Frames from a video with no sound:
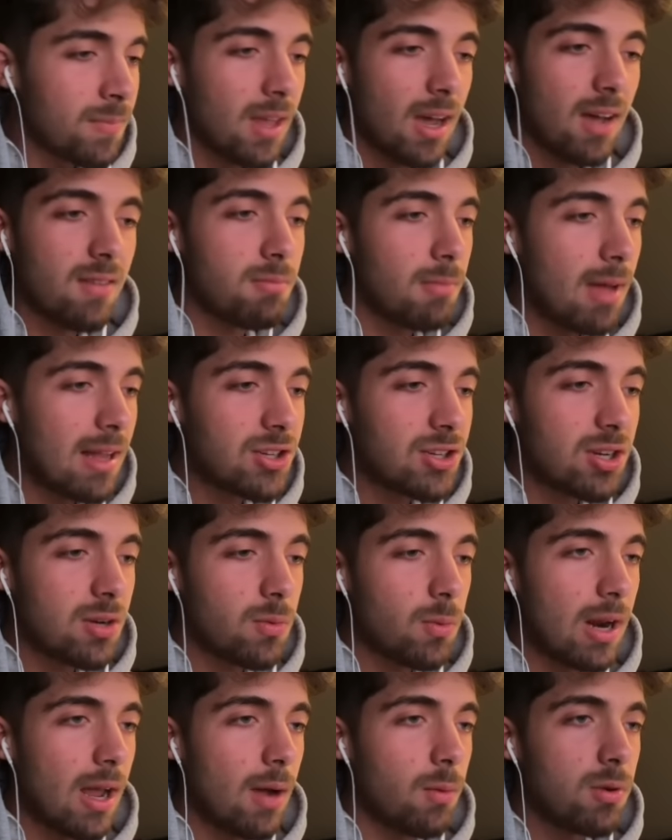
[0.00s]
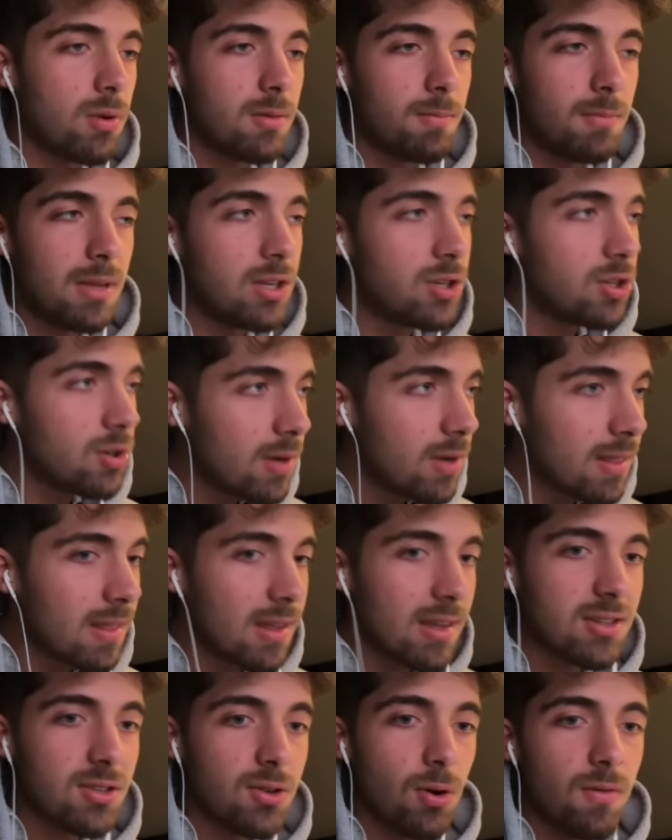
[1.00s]
I've mentioned when I would be doing
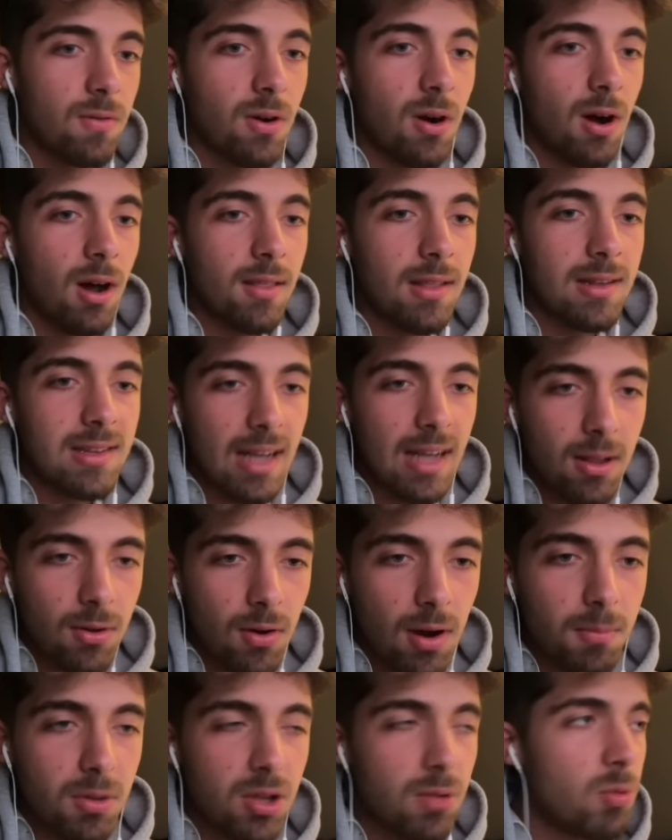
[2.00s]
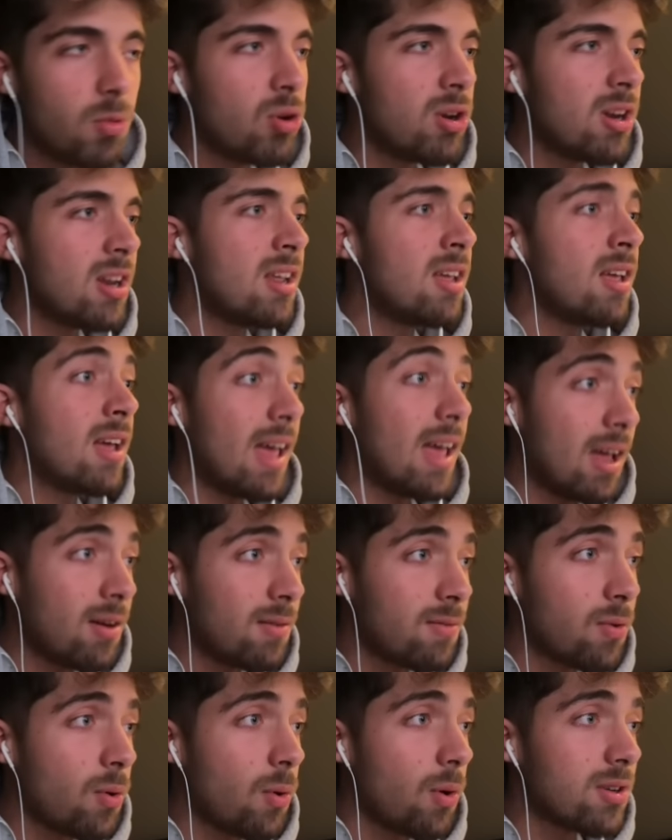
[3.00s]
this over on the Telegram community and
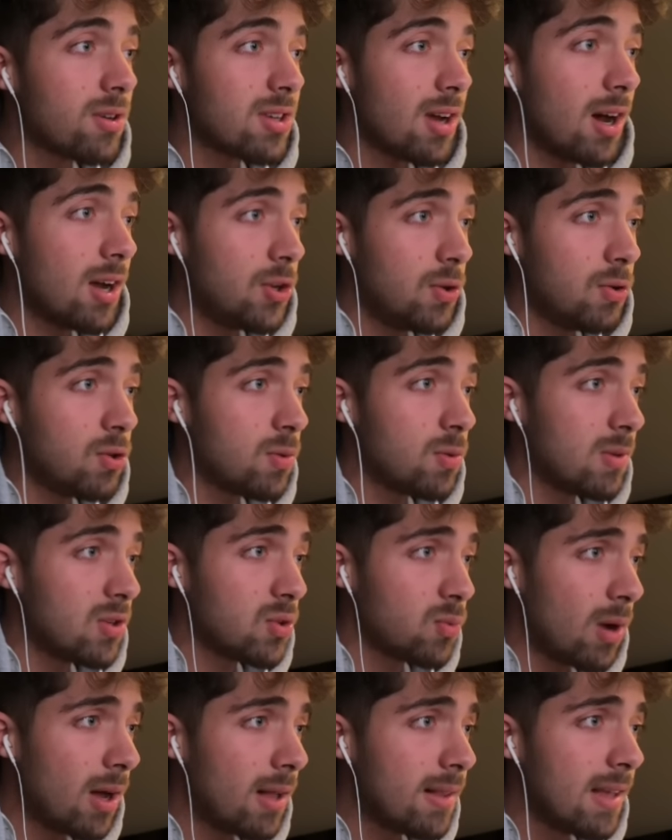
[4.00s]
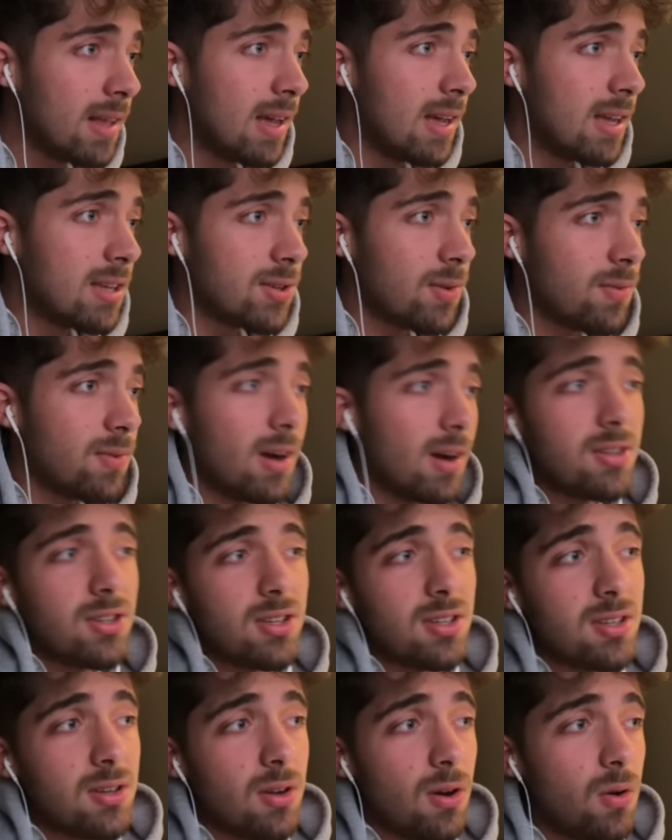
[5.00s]
of course on YouTube as well. So if I
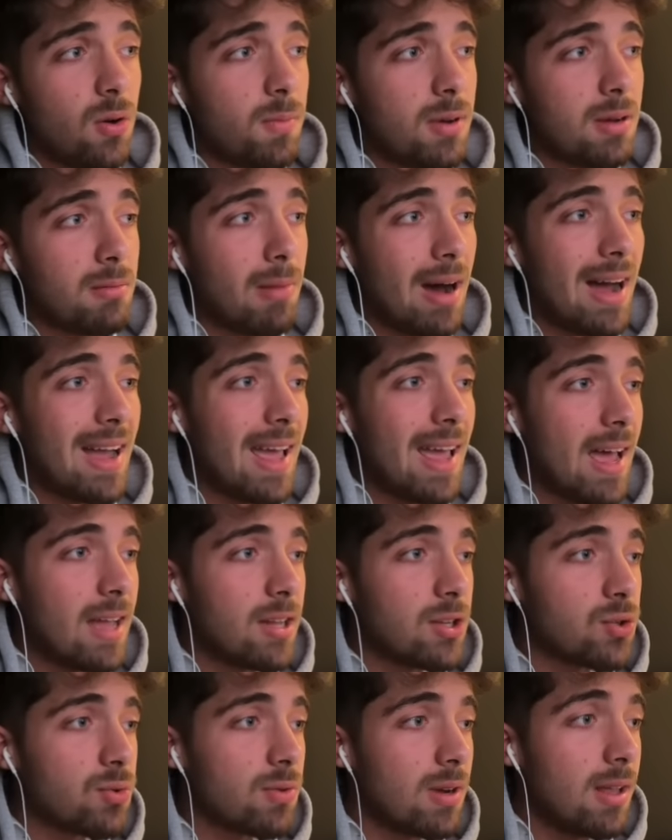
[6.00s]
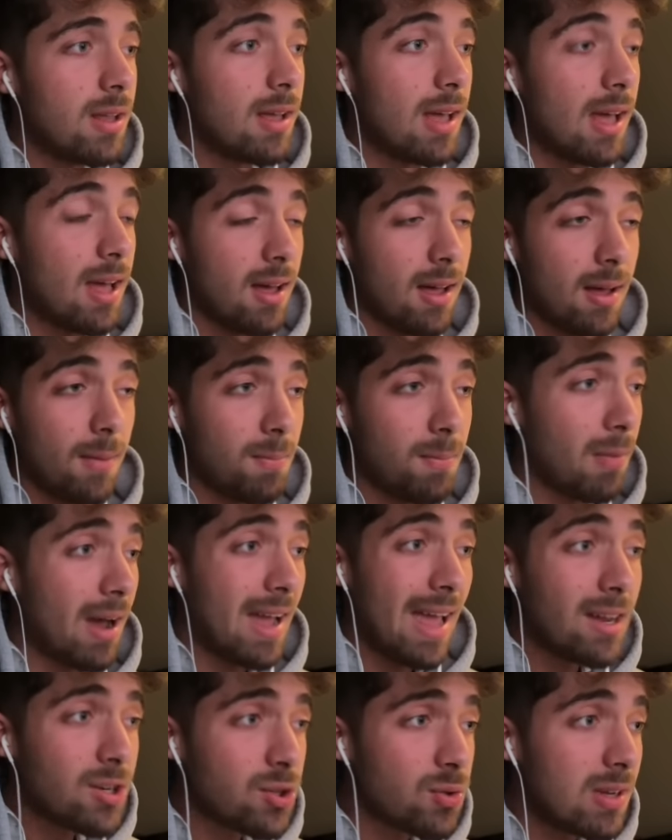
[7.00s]
just open my
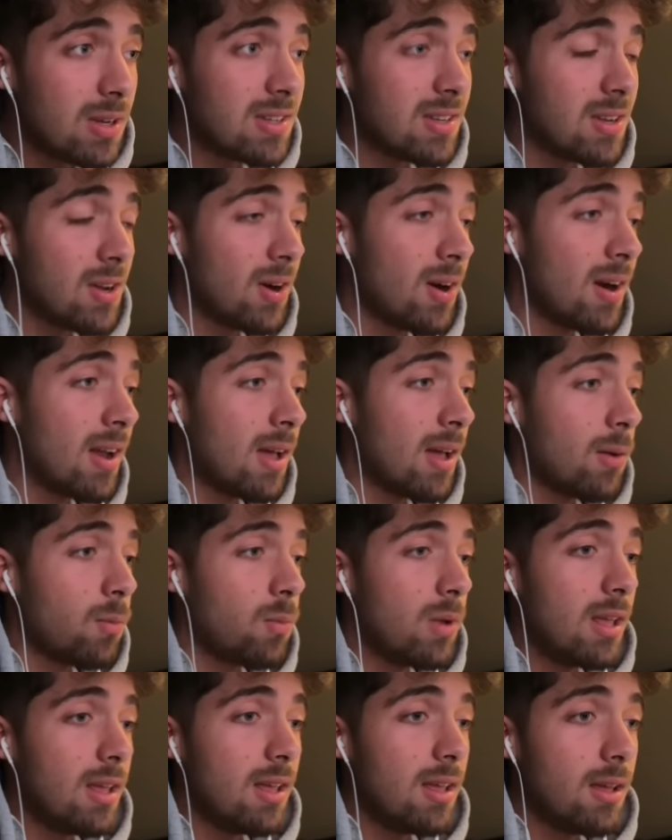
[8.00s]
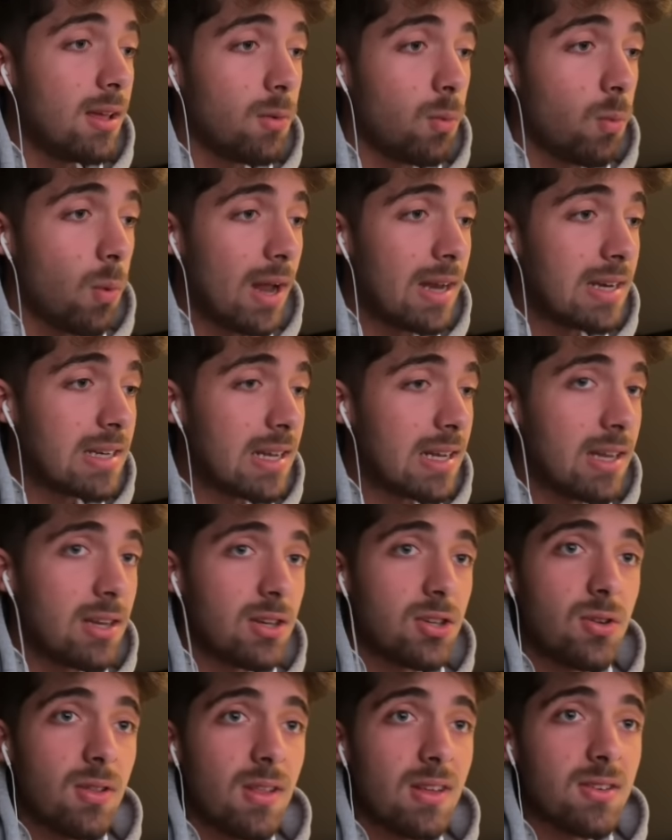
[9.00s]
entries here, we went
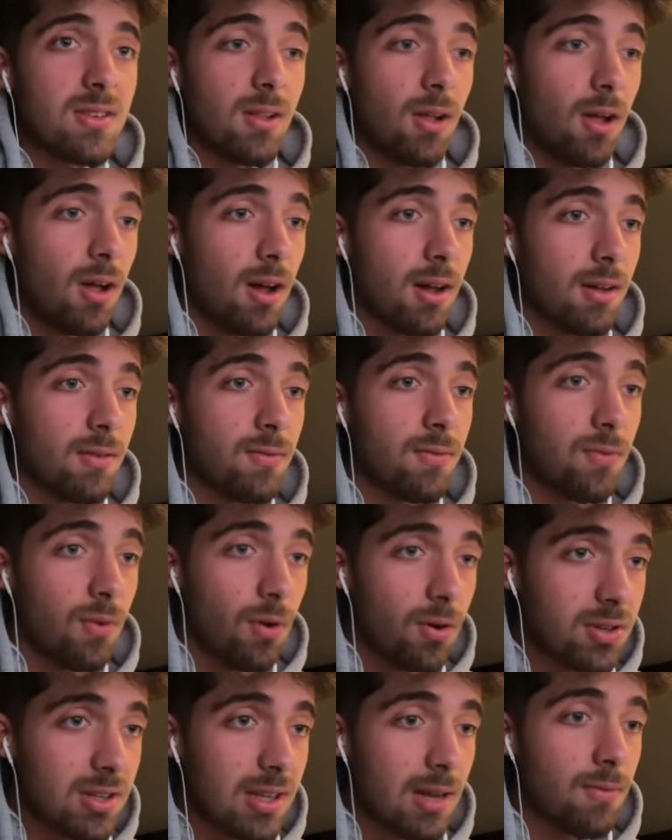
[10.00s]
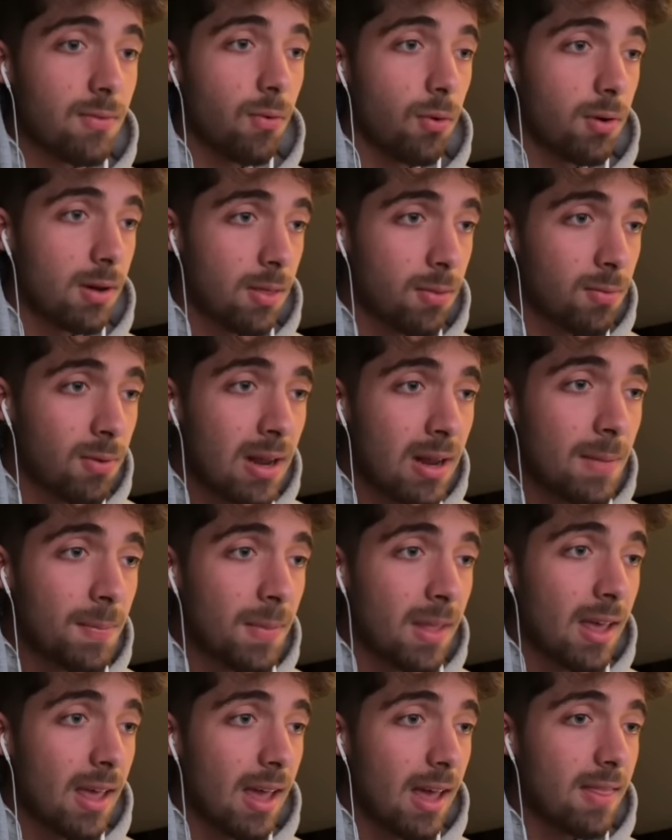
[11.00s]
into this long first at 43,
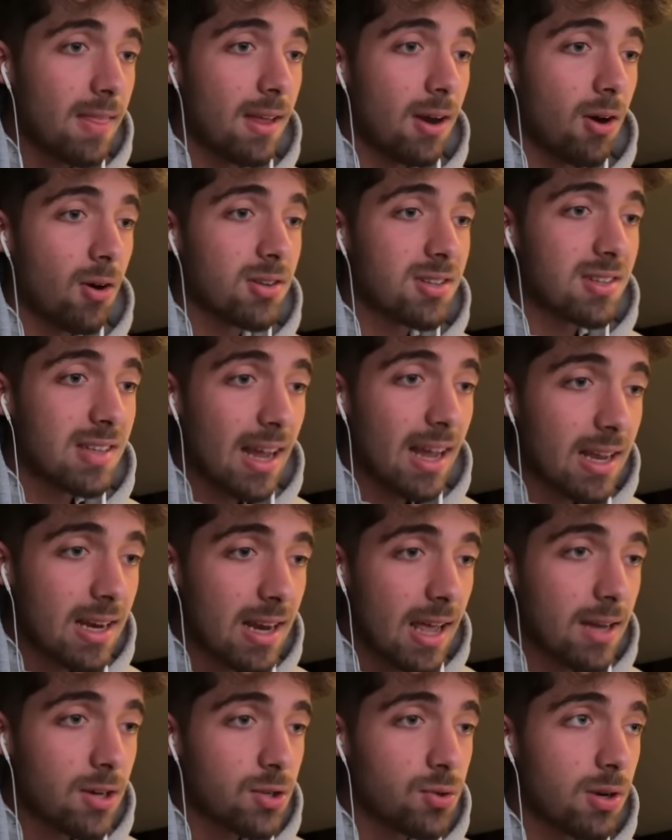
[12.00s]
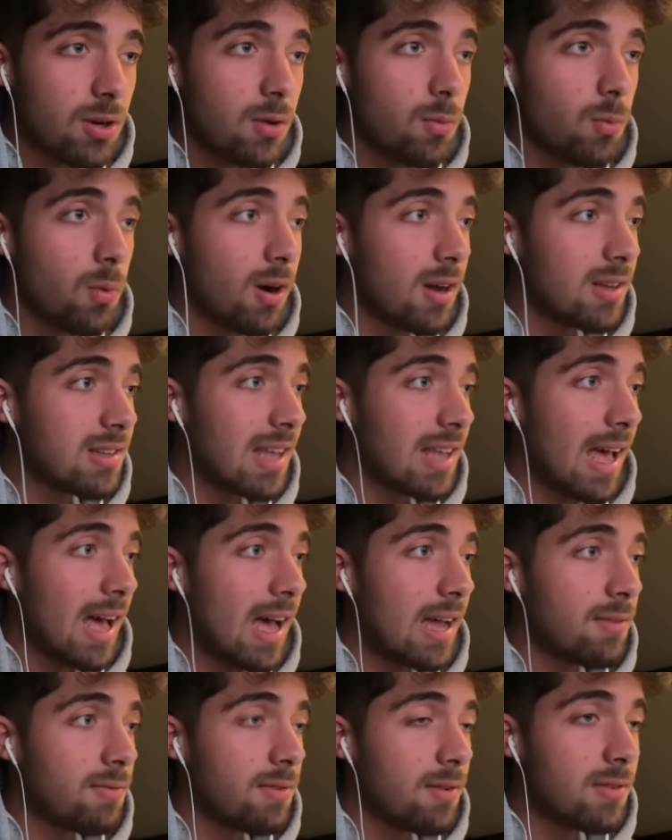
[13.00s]
and then our second entry was
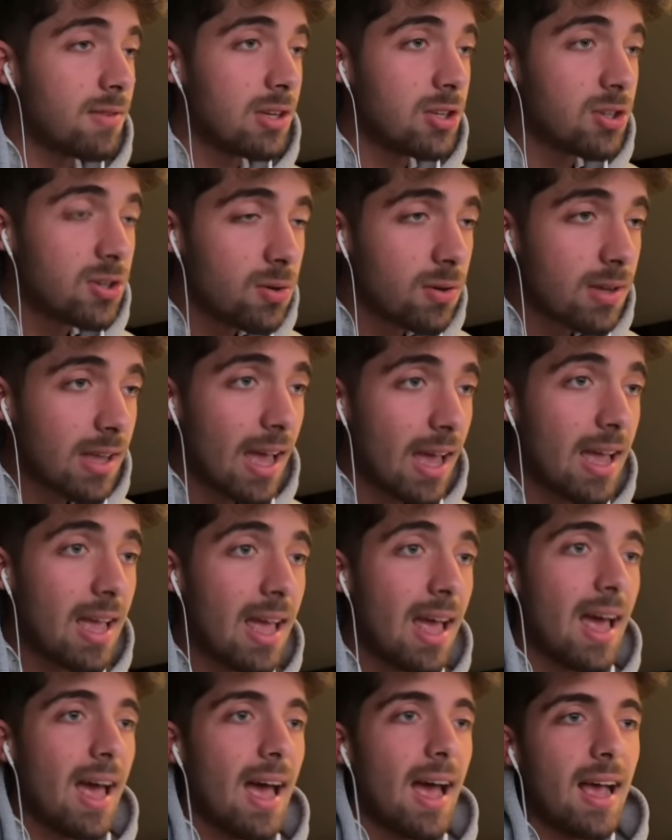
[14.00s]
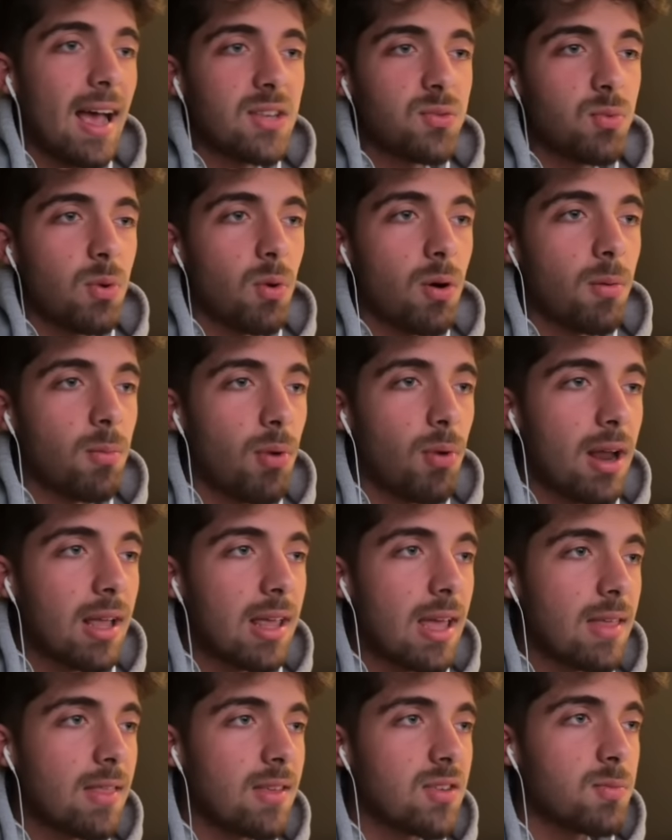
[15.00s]
at 52K as we were
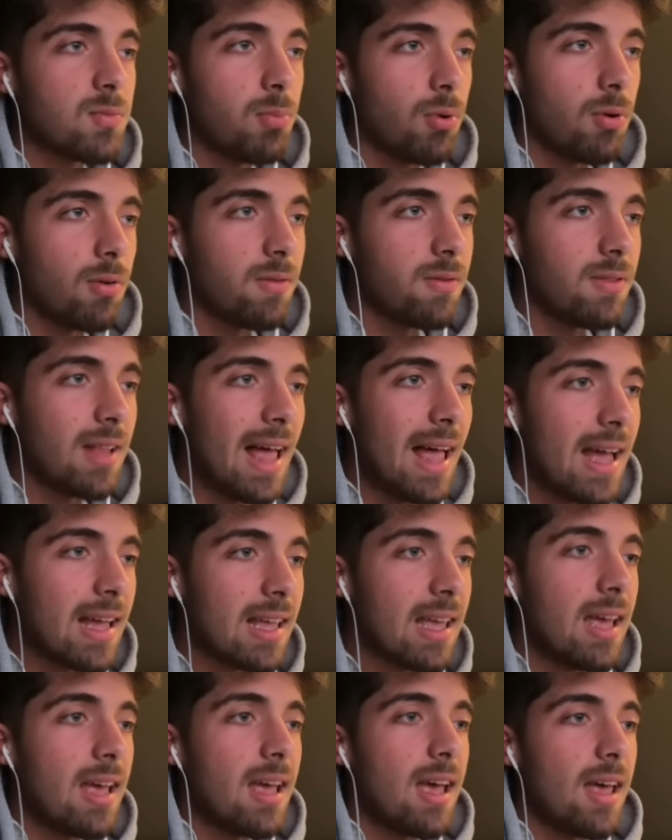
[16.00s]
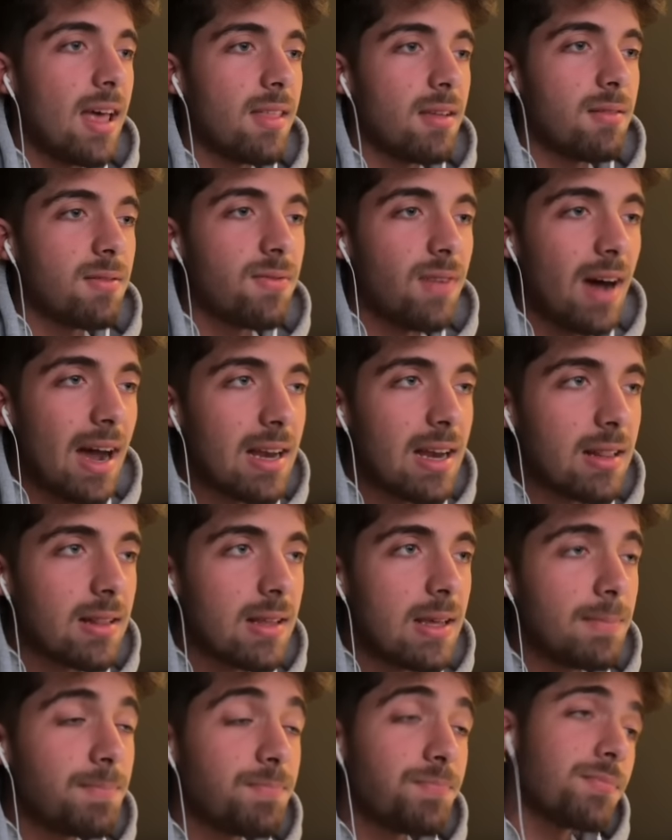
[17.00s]
breaking this bull flag, and then
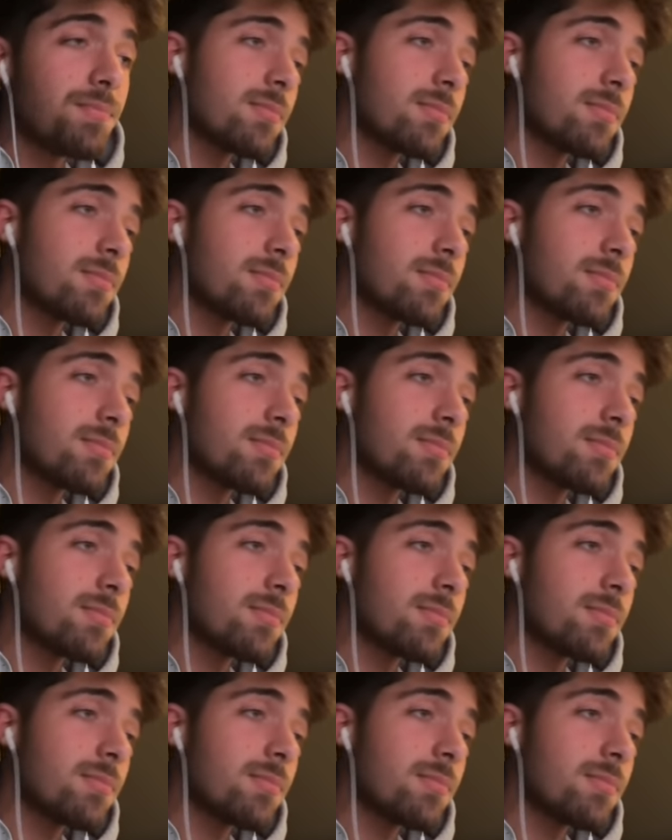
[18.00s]
finally,